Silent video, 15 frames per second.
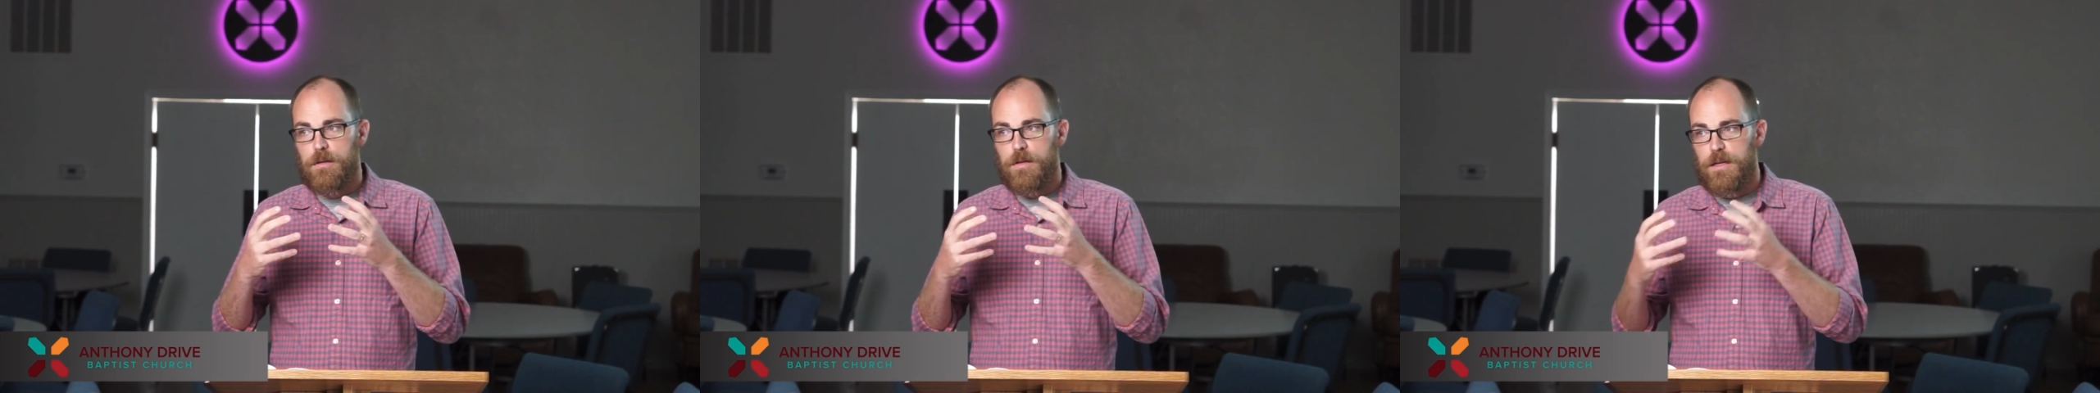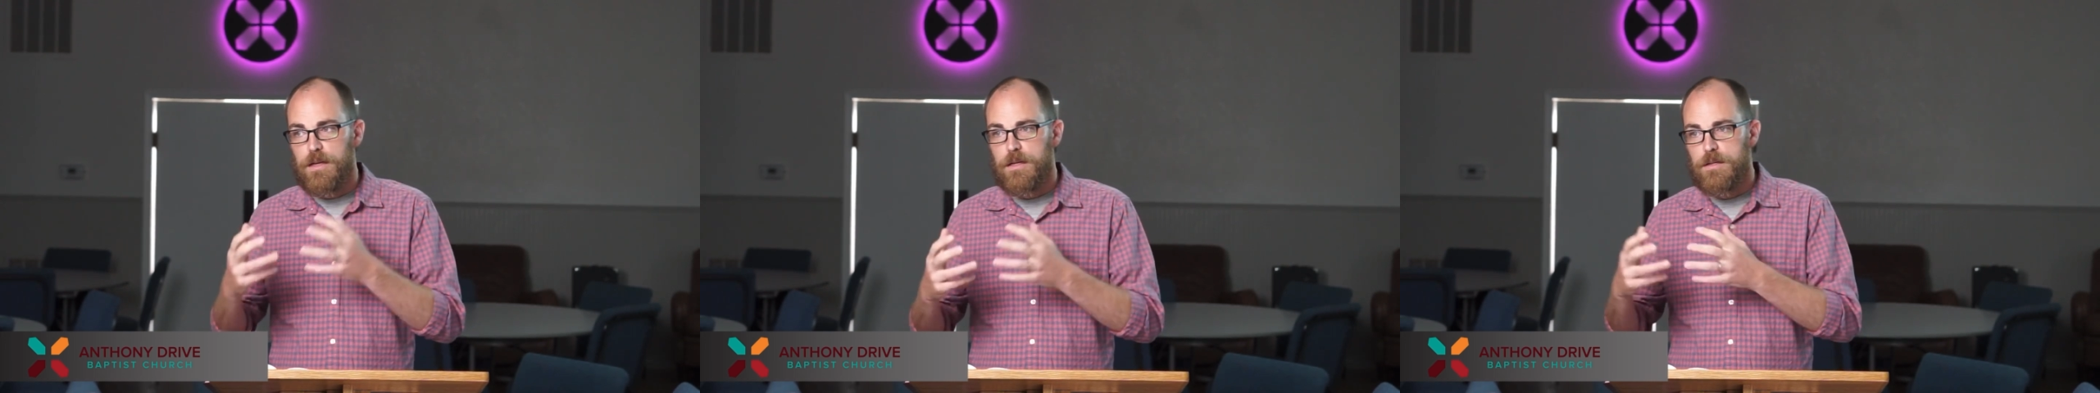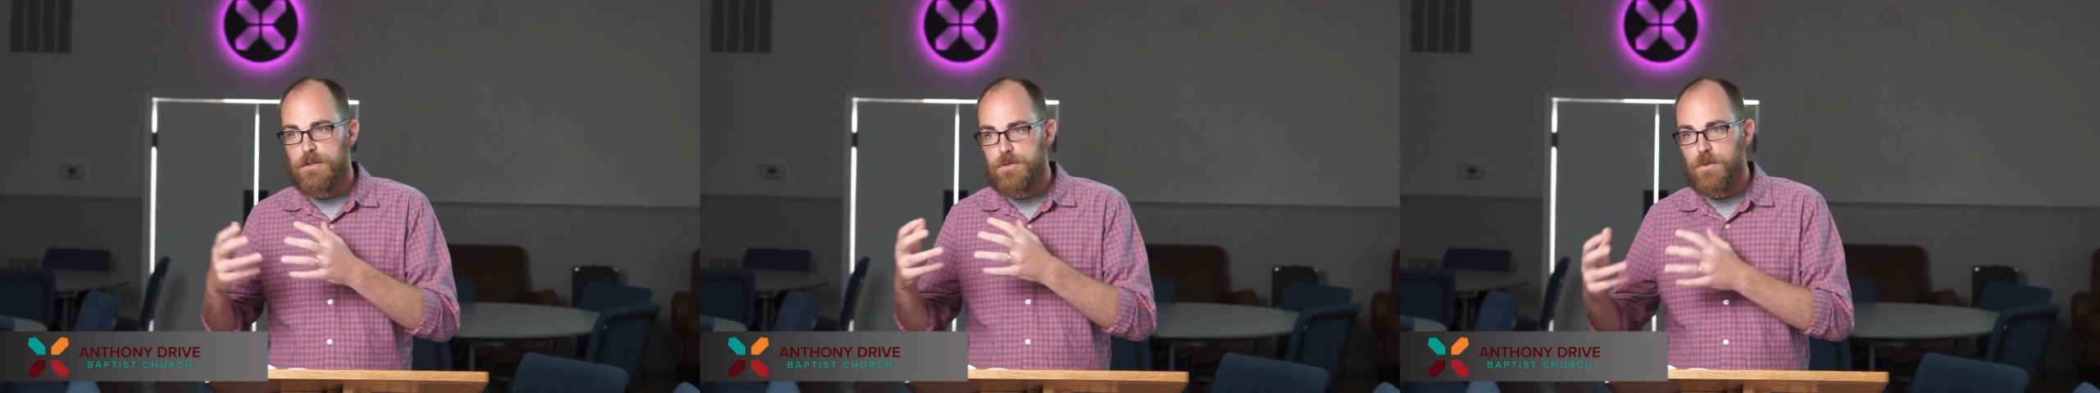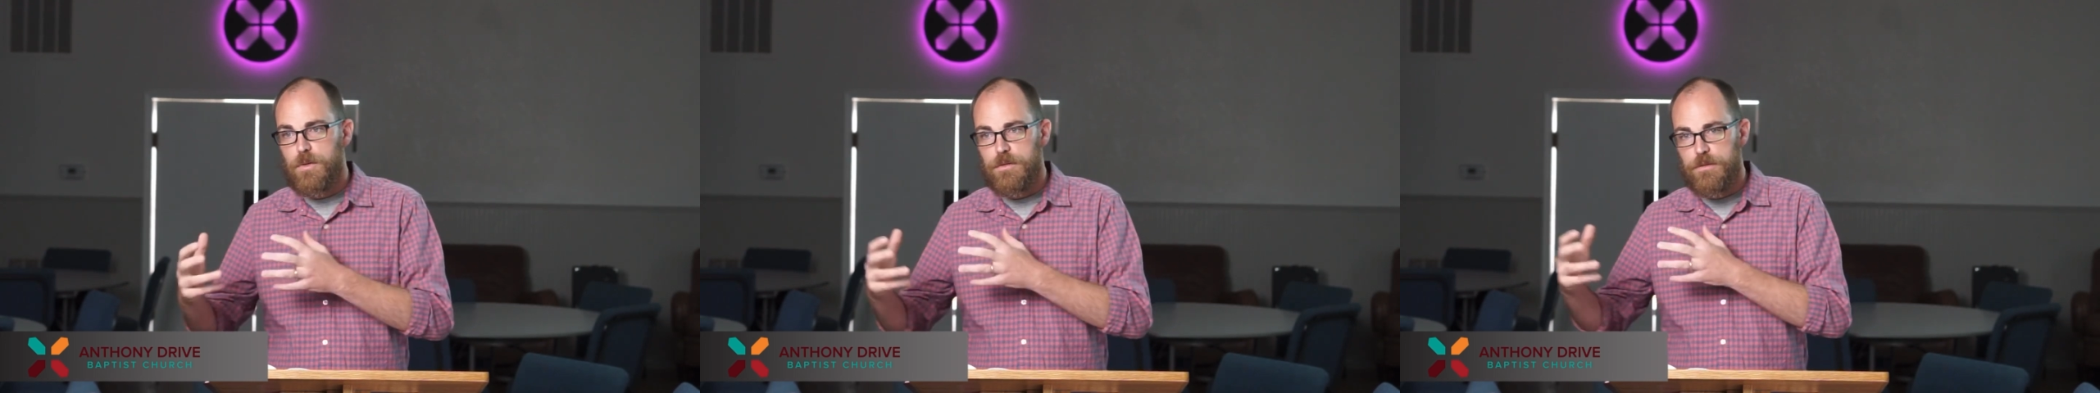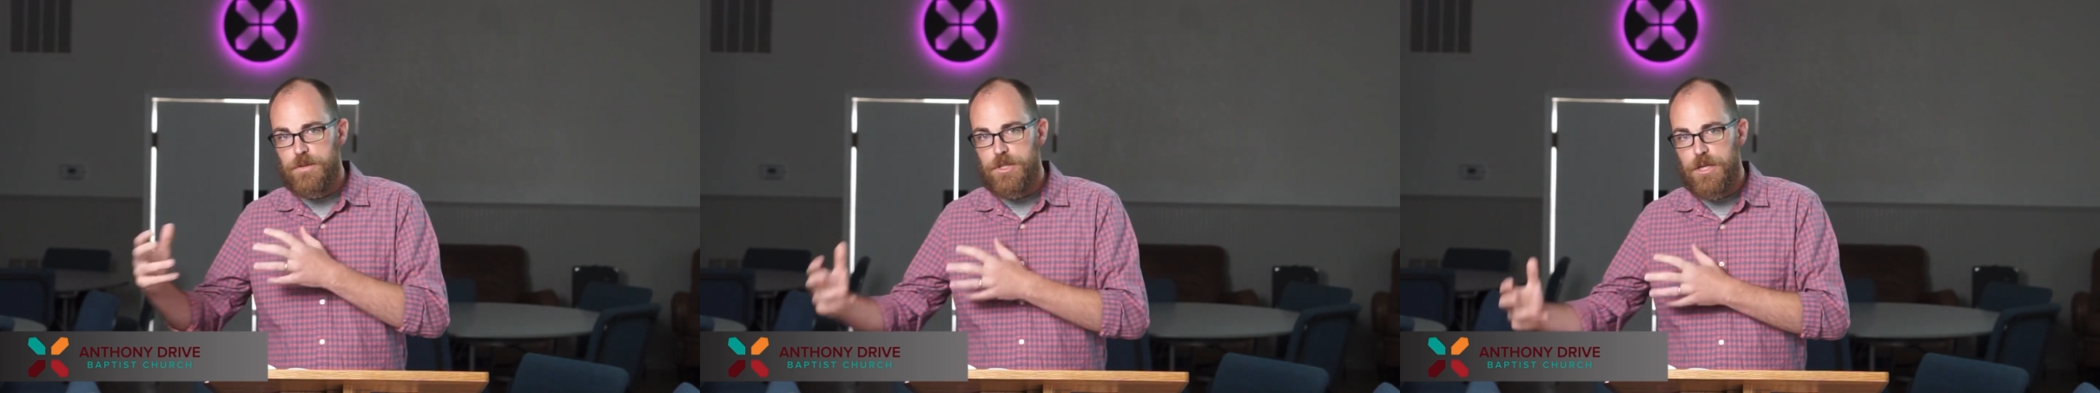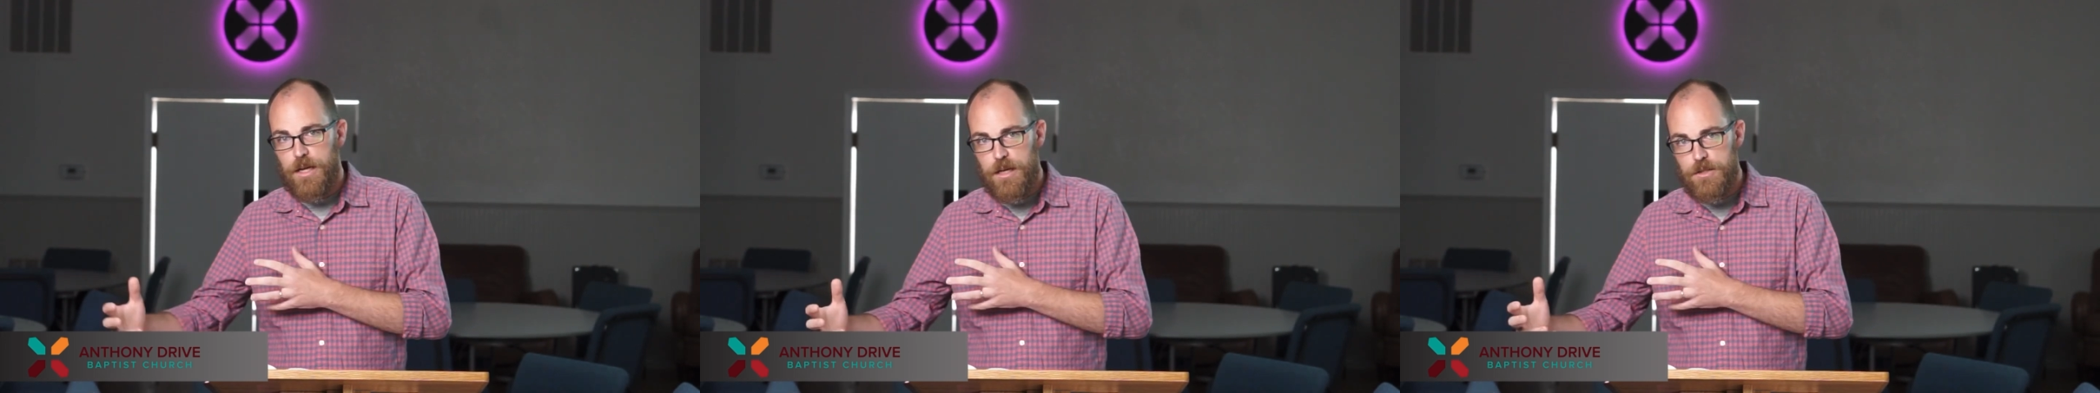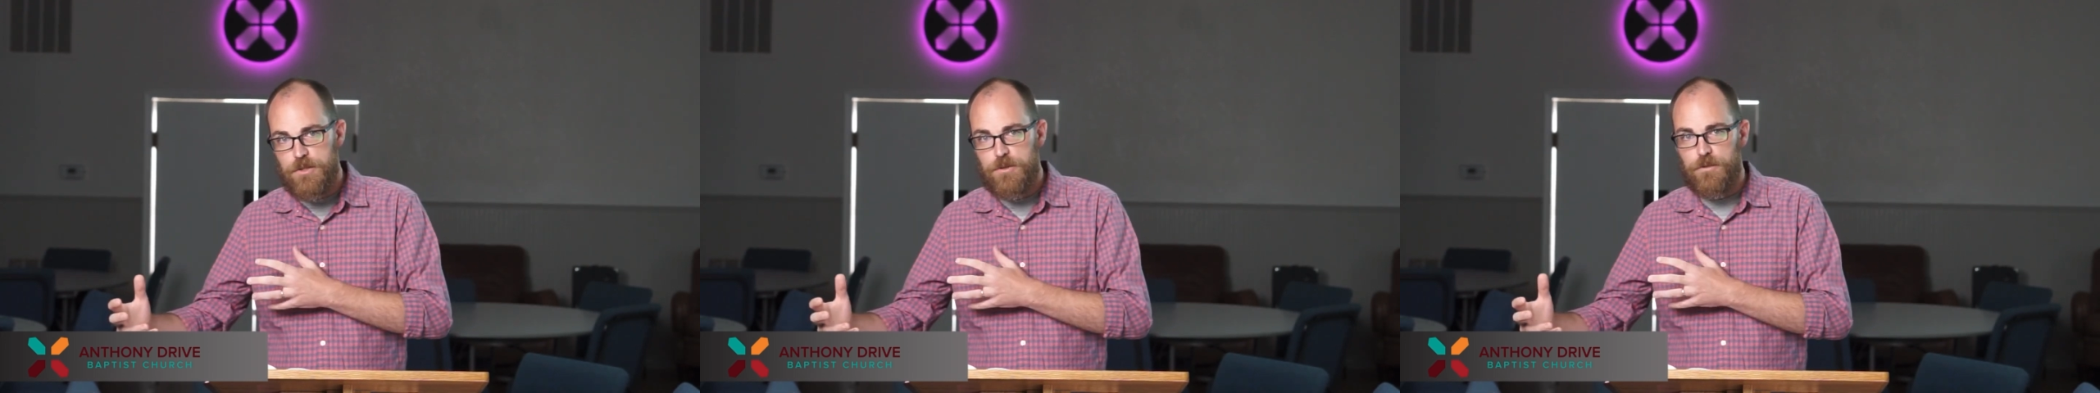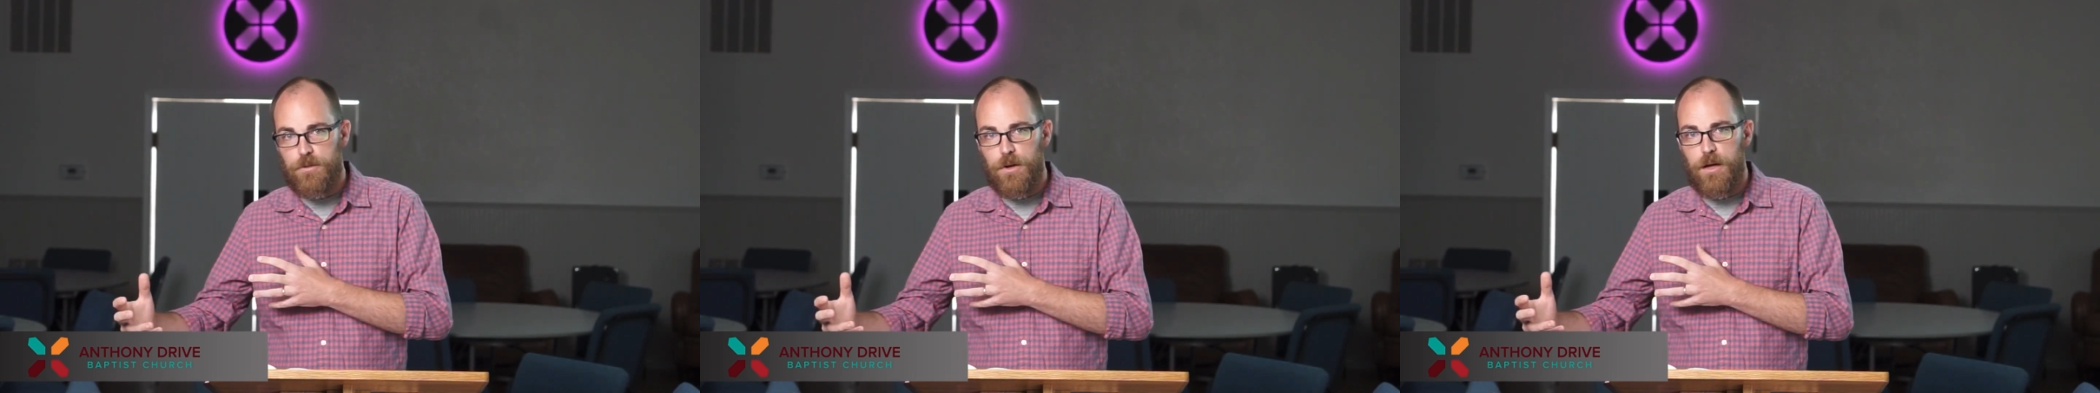that any sort of
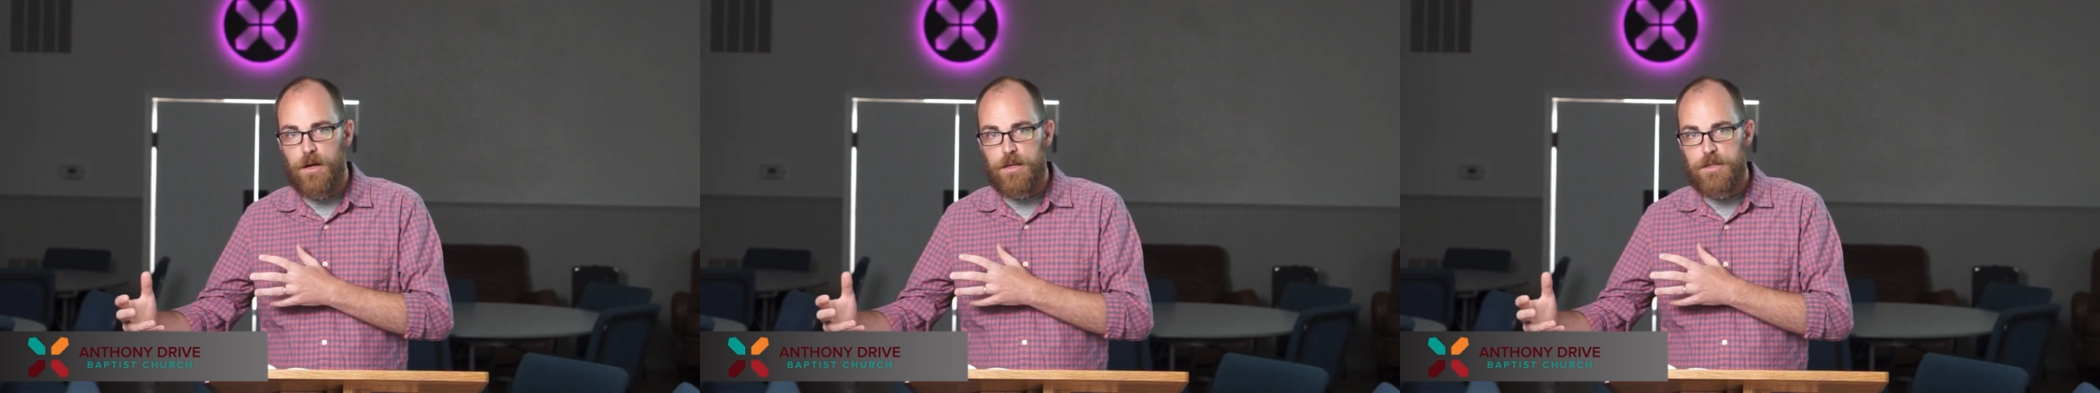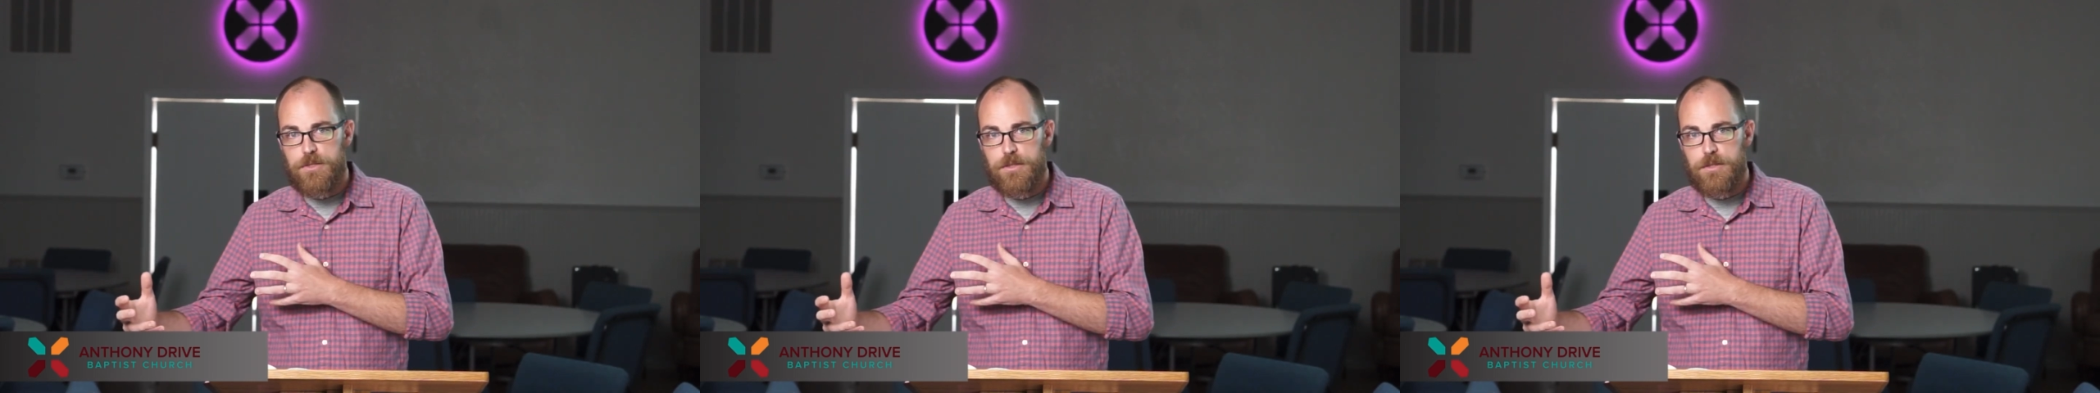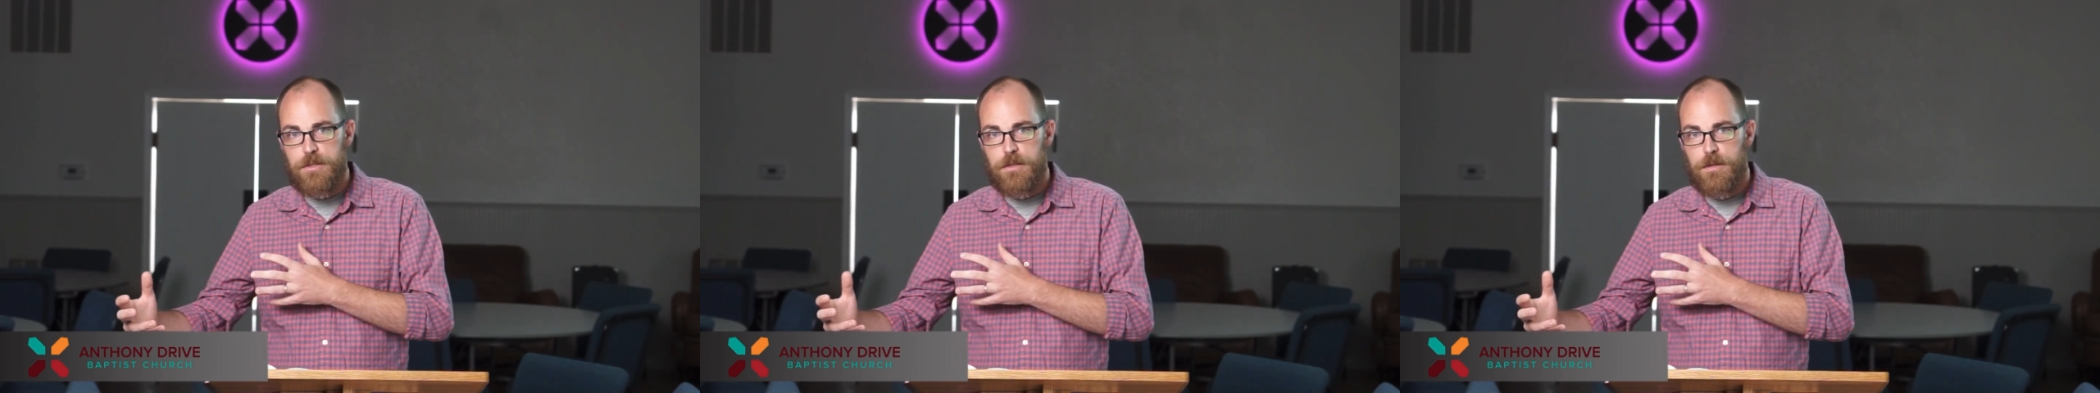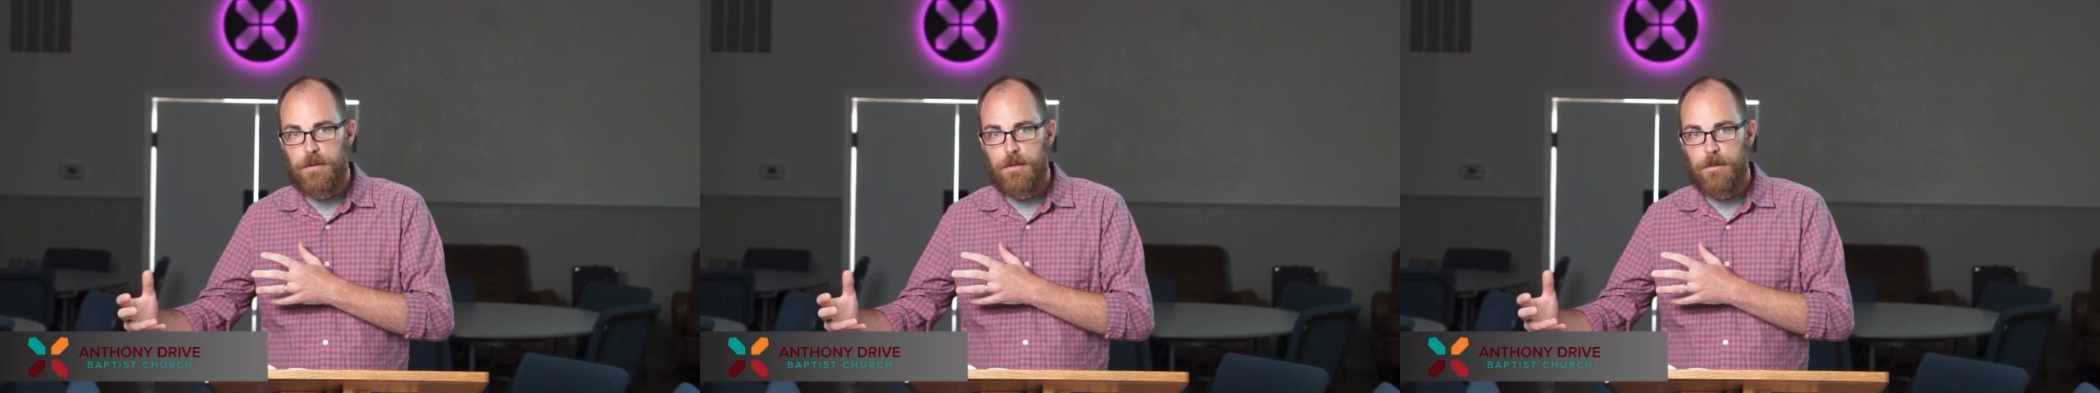change for us,